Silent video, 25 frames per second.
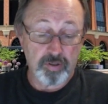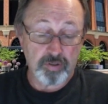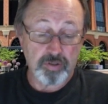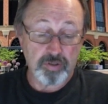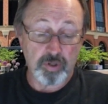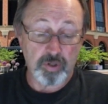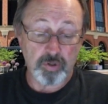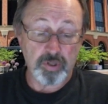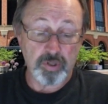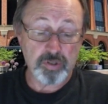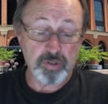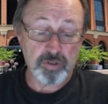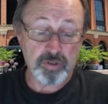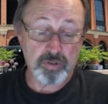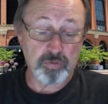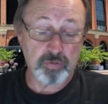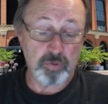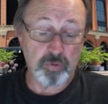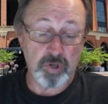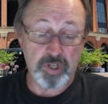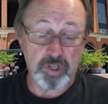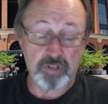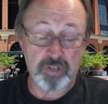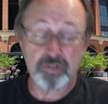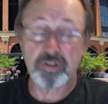So this is
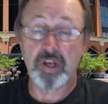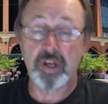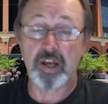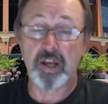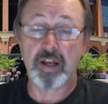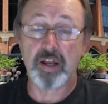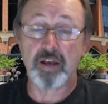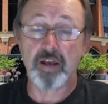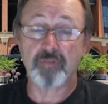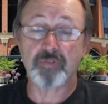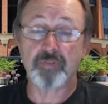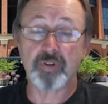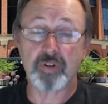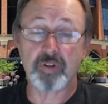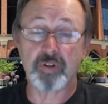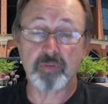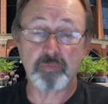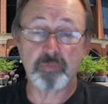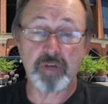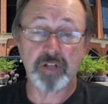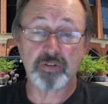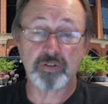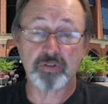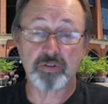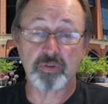what he said after the
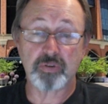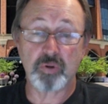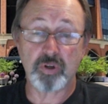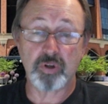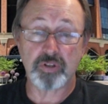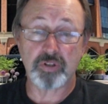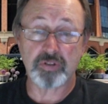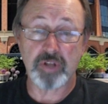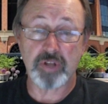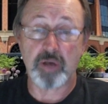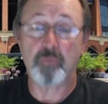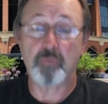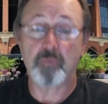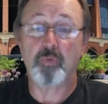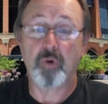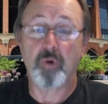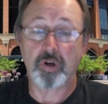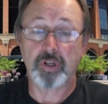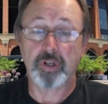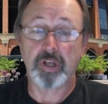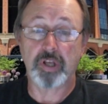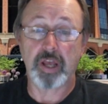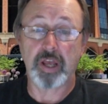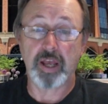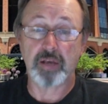Mets lost that
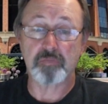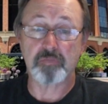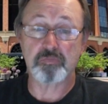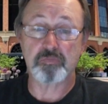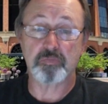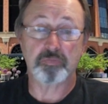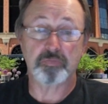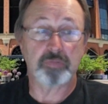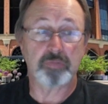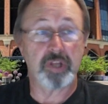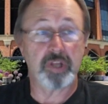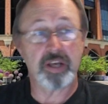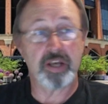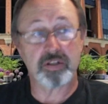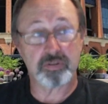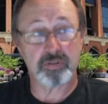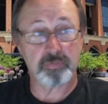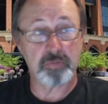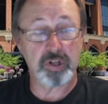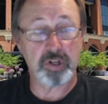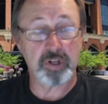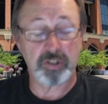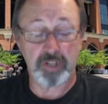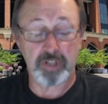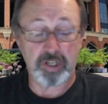one game last
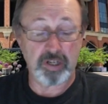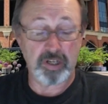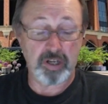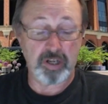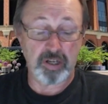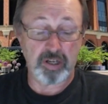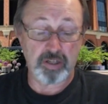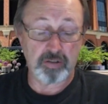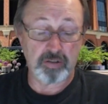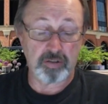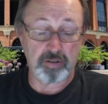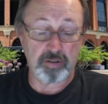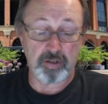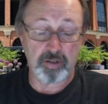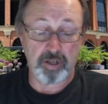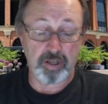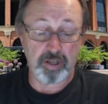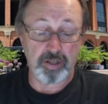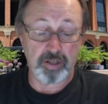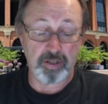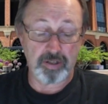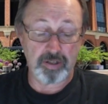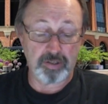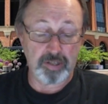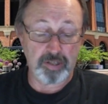Monday night in,
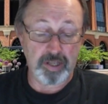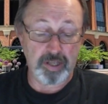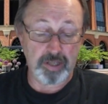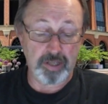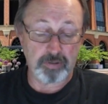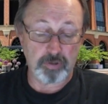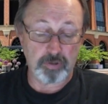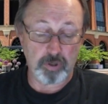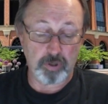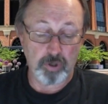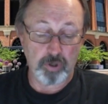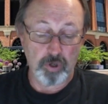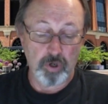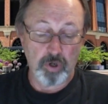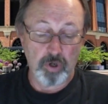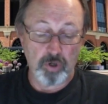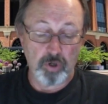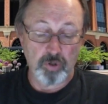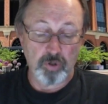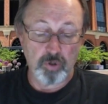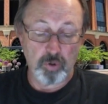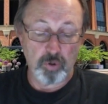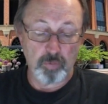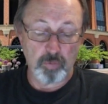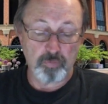in, Atlanta.
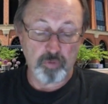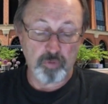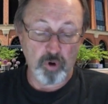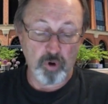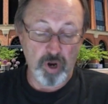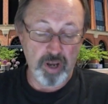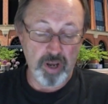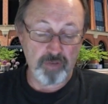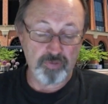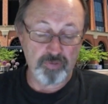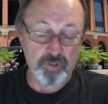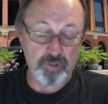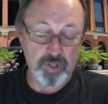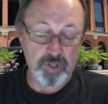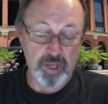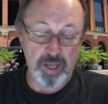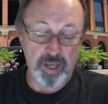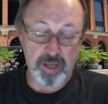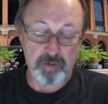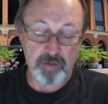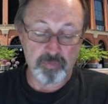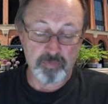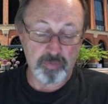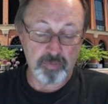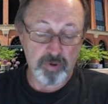Your Braves
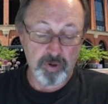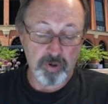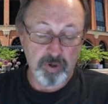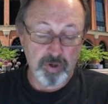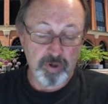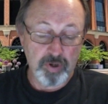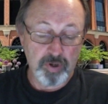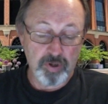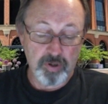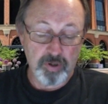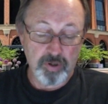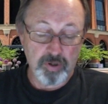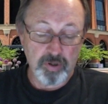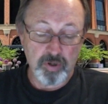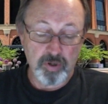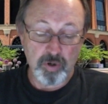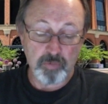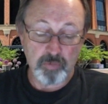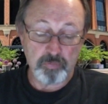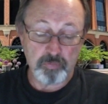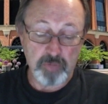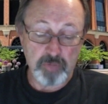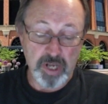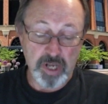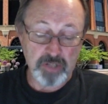can't,
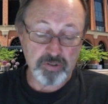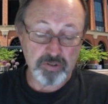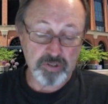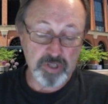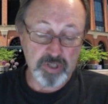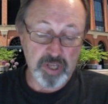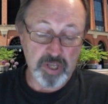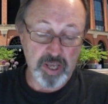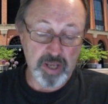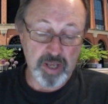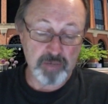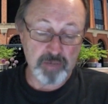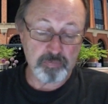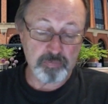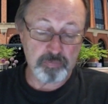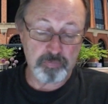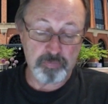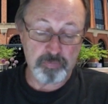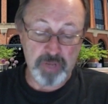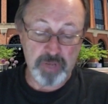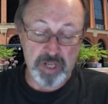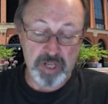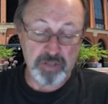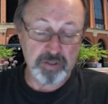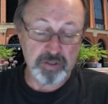your Mets can't
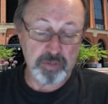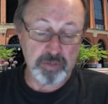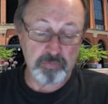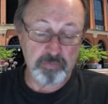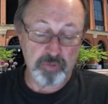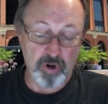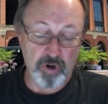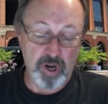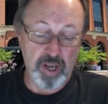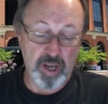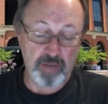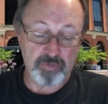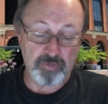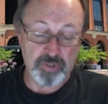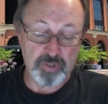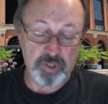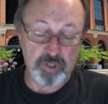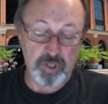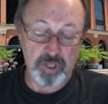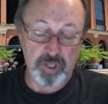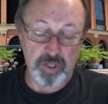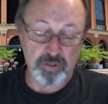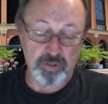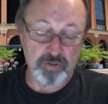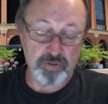beat the Braves.
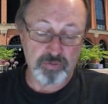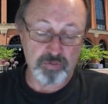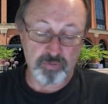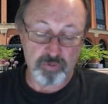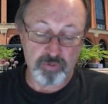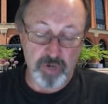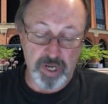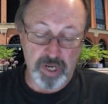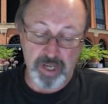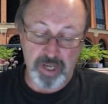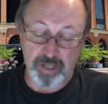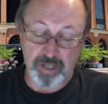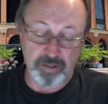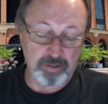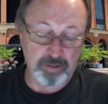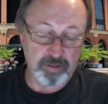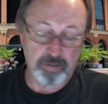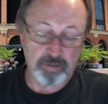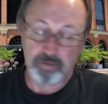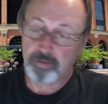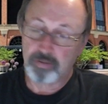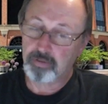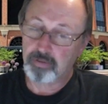It's rigged.